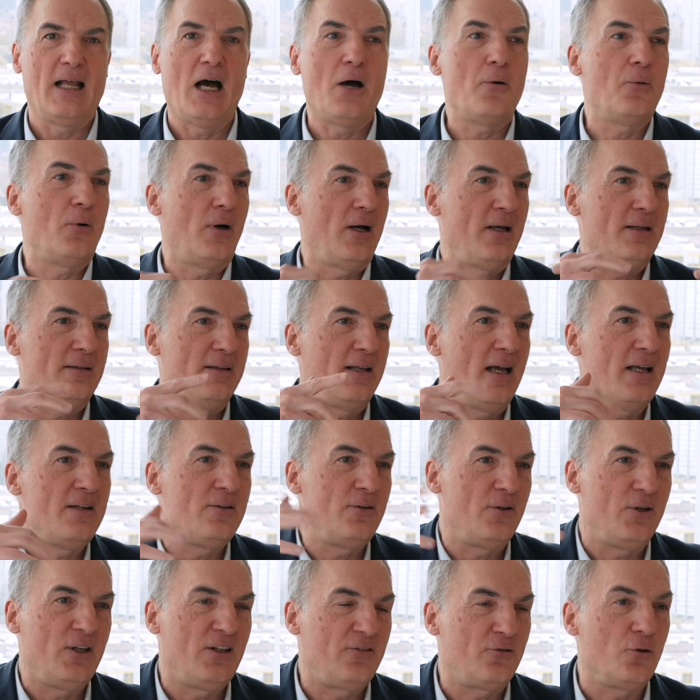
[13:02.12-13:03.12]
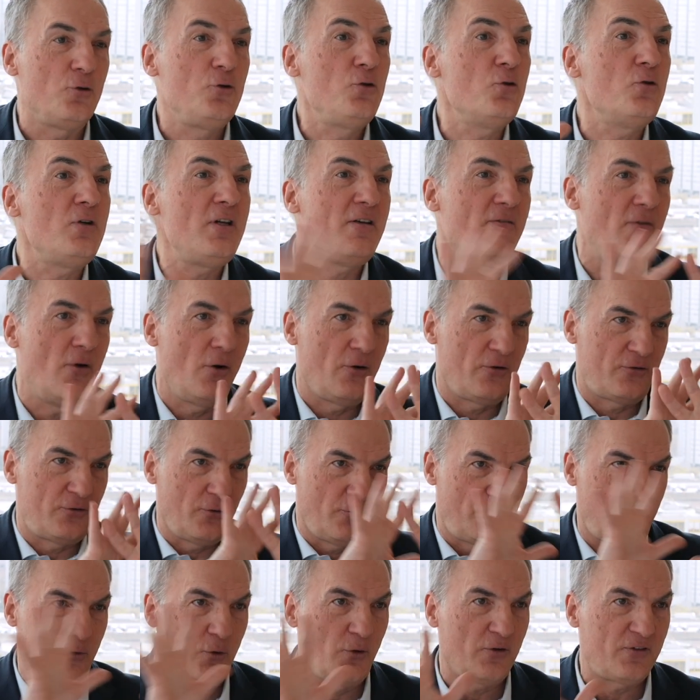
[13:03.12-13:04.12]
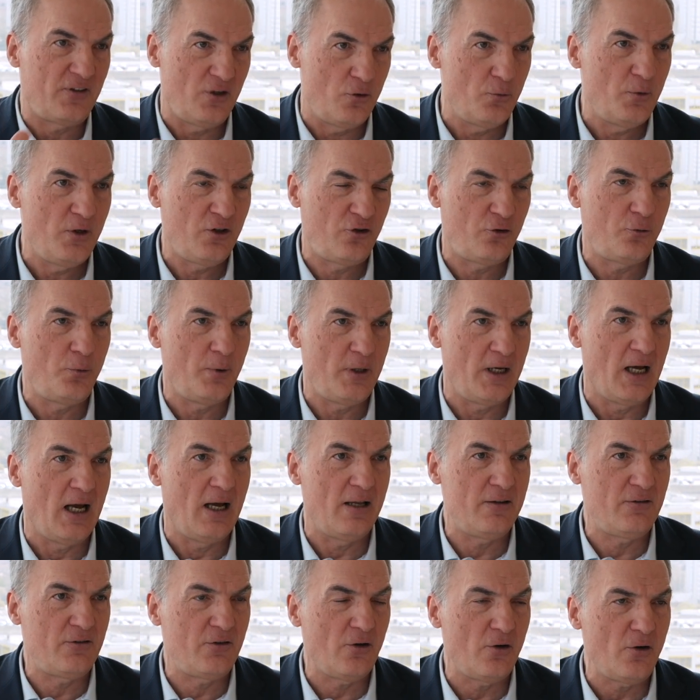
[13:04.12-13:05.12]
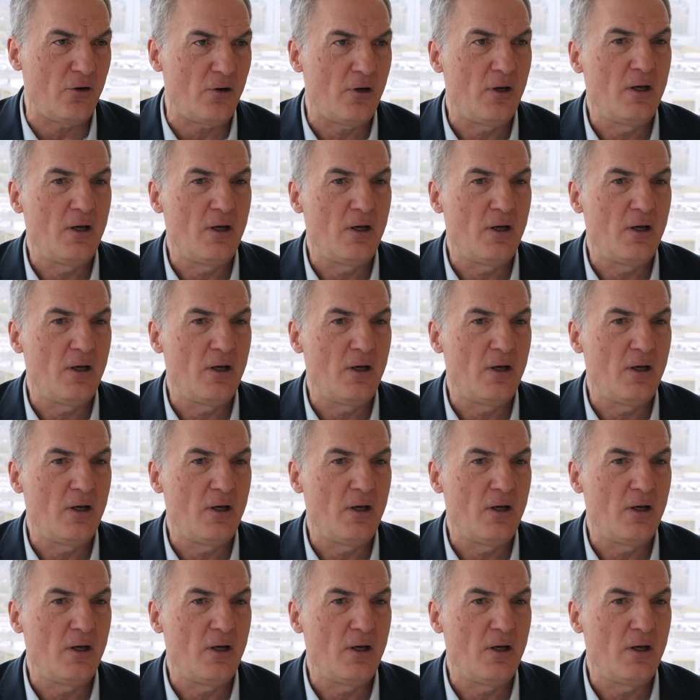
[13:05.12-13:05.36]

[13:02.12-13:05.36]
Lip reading: Now, then it's a universe, of course, in which we enter.